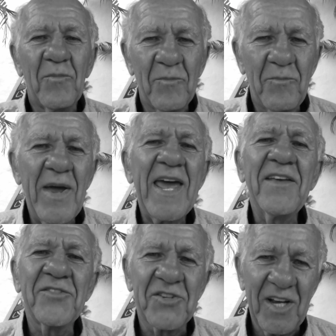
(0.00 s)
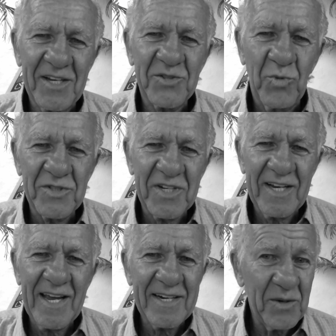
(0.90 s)
bathes us once
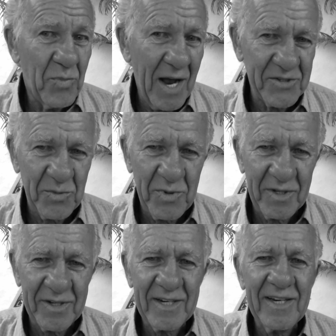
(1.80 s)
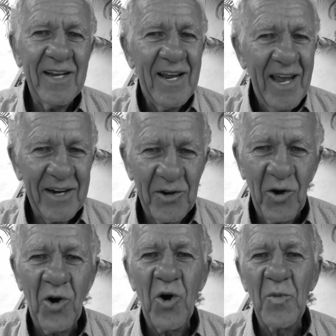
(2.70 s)
again in possibility and
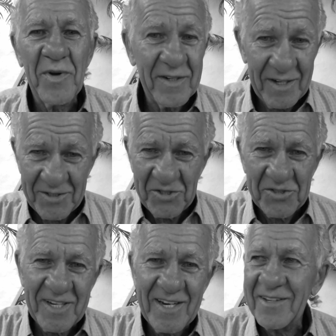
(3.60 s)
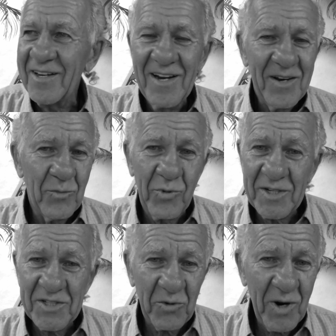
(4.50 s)
hope, and as you said, brings
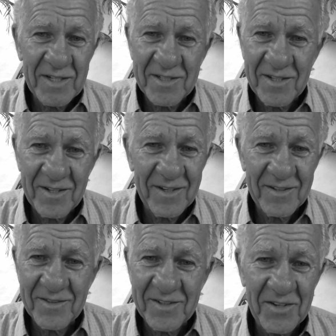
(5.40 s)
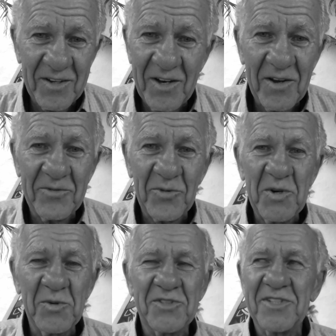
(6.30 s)
it right to the love
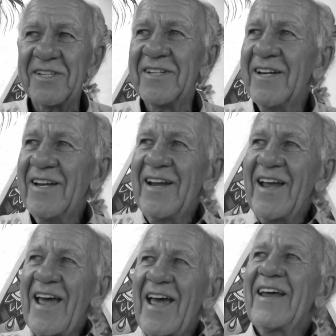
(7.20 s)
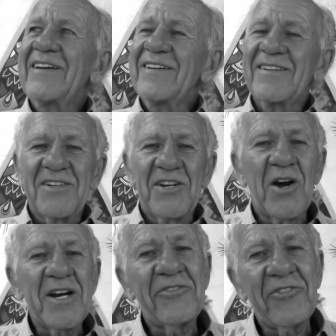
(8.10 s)
frequency. And you're
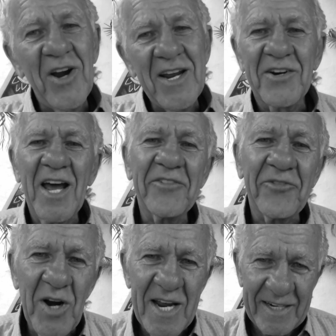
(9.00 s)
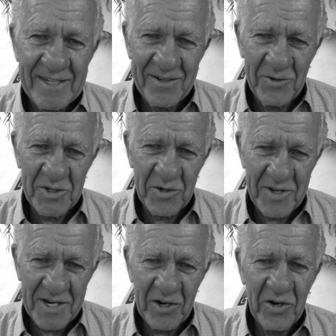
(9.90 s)
not afraid when you're
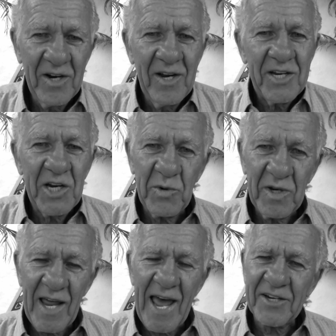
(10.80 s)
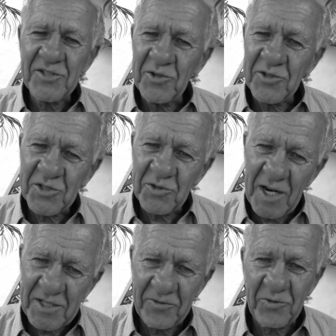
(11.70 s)
there. You're relaxed. You're
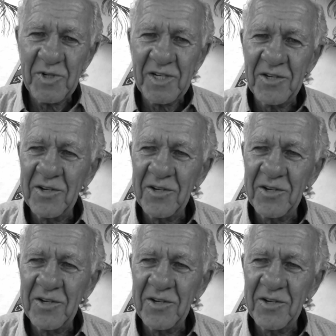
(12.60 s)
stress free.